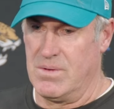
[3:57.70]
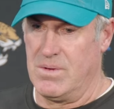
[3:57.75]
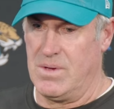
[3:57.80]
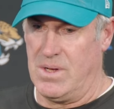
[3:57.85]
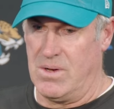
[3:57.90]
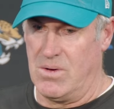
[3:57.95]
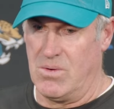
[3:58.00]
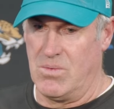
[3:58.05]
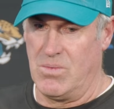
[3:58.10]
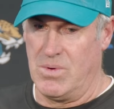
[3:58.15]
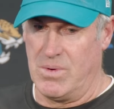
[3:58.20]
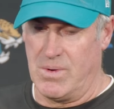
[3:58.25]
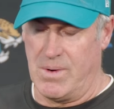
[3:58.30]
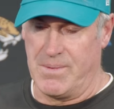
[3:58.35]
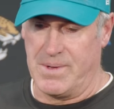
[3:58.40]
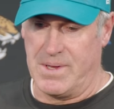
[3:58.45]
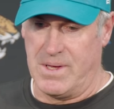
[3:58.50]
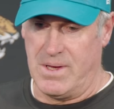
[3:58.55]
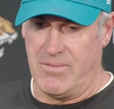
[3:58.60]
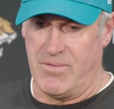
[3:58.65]
you know, we were
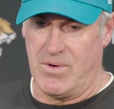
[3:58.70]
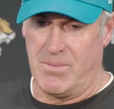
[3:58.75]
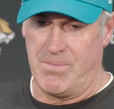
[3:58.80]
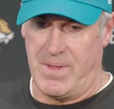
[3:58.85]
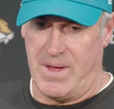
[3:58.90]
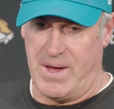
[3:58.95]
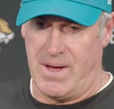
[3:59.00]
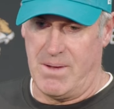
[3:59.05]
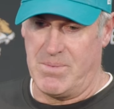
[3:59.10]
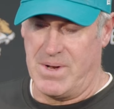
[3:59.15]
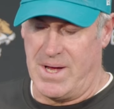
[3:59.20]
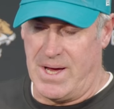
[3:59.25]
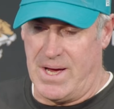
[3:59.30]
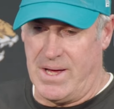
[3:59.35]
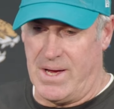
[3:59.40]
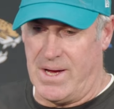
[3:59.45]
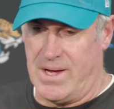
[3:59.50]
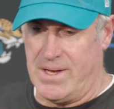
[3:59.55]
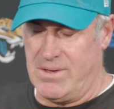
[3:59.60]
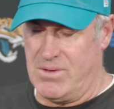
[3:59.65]
able to give up that.
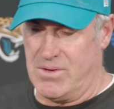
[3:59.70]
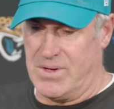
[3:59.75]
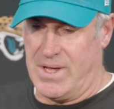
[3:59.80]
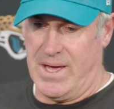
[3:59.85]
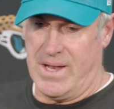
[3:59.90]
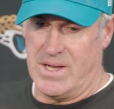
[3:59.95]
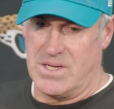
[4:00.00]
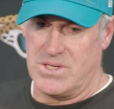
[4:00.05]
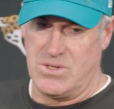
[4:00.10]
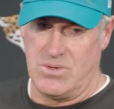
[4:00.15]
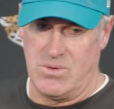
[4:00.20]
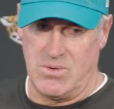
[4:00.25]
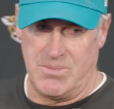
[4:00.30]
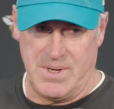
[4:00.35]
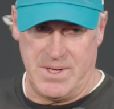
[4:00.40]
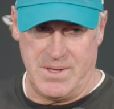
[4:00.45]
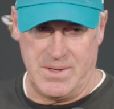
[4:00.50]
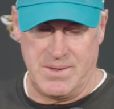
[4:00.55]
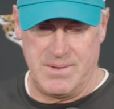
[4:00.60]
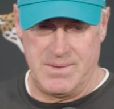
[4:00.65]
But I'd look at it, too. I
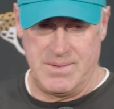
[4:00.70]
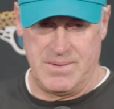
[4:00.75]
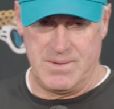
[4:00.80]
mean,